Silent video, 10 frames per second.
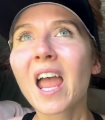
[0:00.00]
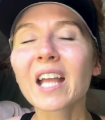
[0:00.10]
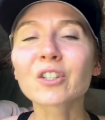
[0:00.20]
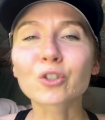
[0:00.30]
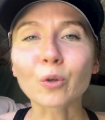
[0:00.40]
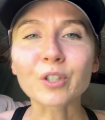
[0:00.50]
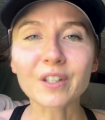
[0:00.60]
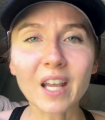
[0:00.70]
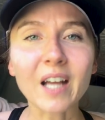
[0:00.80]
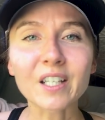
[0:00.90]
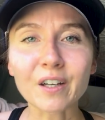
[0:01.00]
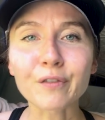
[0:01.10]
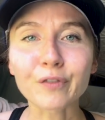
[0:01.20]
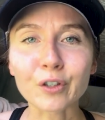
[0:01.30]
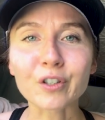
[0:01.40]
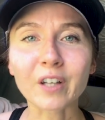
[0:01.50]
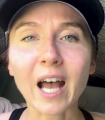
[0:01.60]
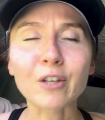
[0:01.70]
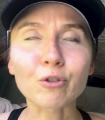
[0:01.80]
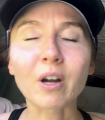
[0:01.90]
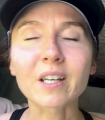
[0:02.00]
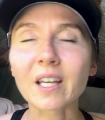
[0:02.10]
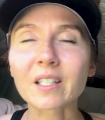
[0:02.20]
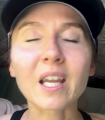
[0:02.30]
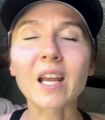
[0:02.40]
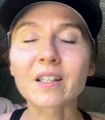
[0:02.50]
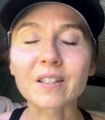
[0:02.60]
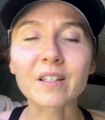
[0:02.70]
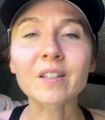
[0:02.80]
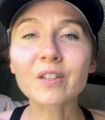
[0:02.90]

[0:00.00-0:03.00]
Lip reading: insulted the idea of first class trying to get to Kansas.